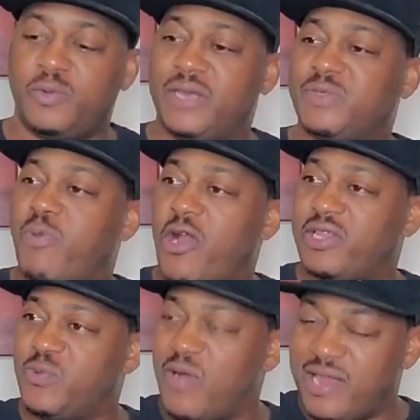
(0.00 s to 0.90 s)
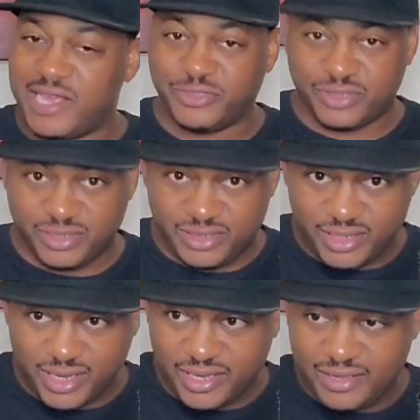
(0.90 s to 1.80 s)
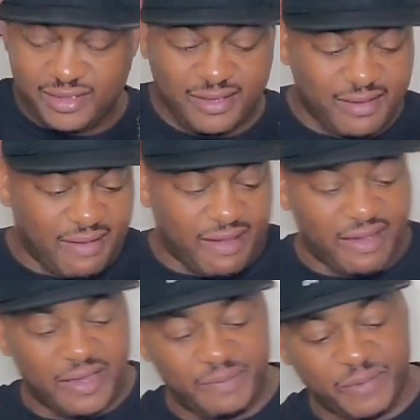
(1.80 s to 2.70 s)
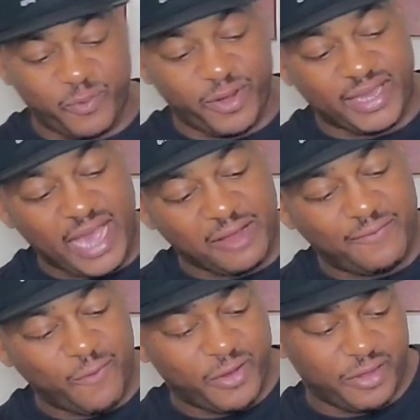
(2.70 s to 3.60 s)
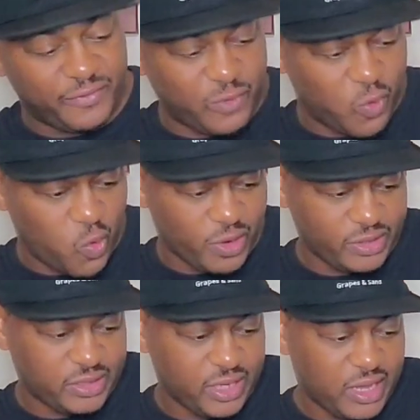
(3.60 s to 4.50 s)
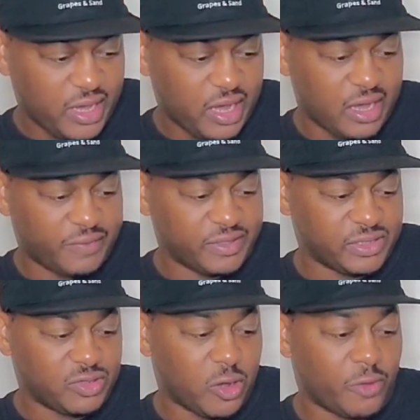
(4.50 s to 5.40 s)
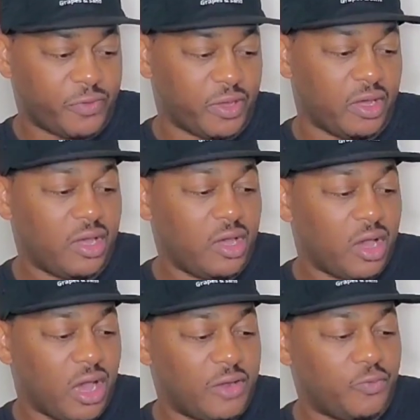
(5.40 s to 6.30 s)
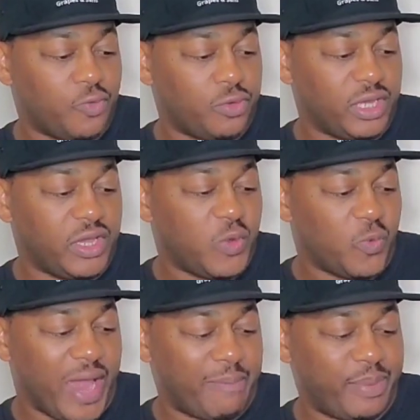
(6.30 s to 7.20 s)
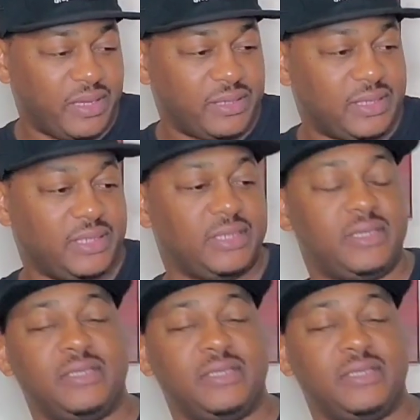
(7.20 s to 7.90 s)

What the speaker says: We have sparkling wine, as you can see, and we're in California, of course. This is called the Unruly Rampant.